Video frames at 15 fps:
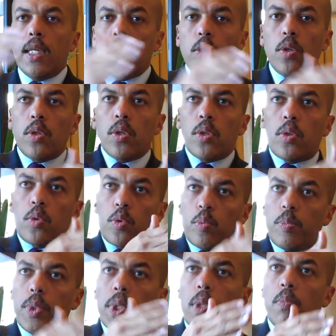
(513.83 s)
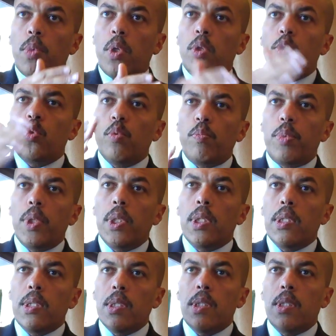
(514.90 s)
in order to be able to
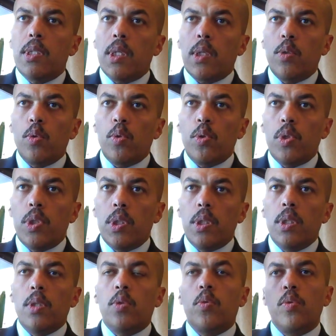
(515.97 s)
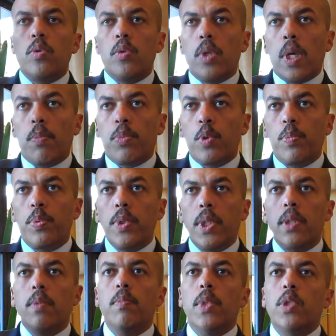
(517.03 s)
bring this technology to the
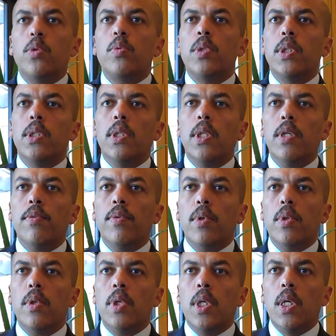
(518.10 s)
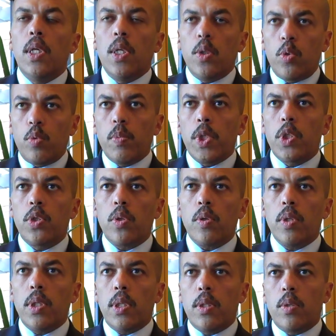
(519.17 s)
appropriate maturity level to make
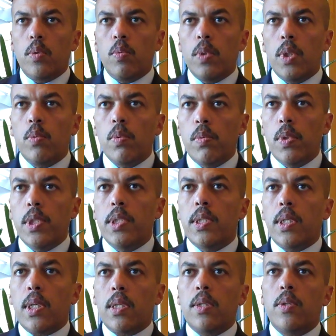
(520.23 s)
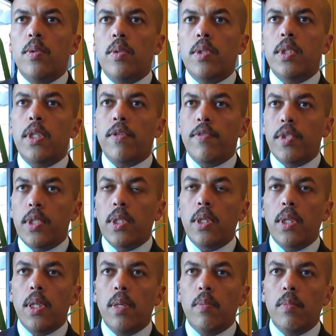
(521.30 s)
sure that when we will start
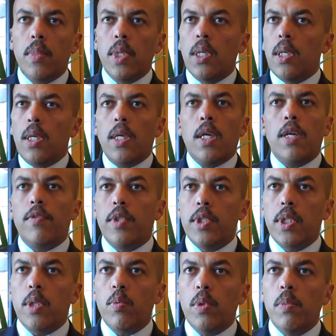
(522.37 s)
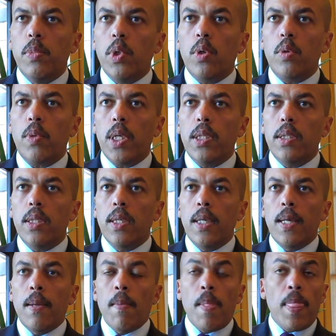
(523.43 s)
servicing them, everything will be all right.
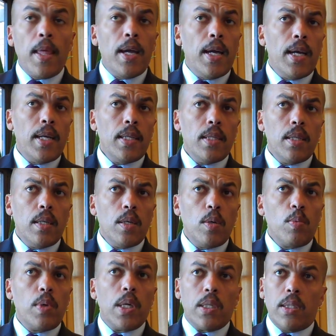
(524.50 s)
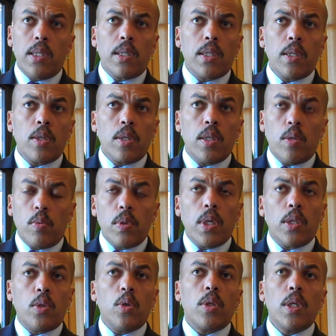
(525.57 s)
And we are talking
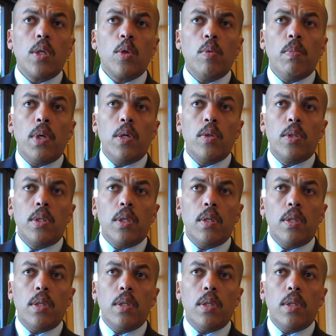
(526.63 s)
about,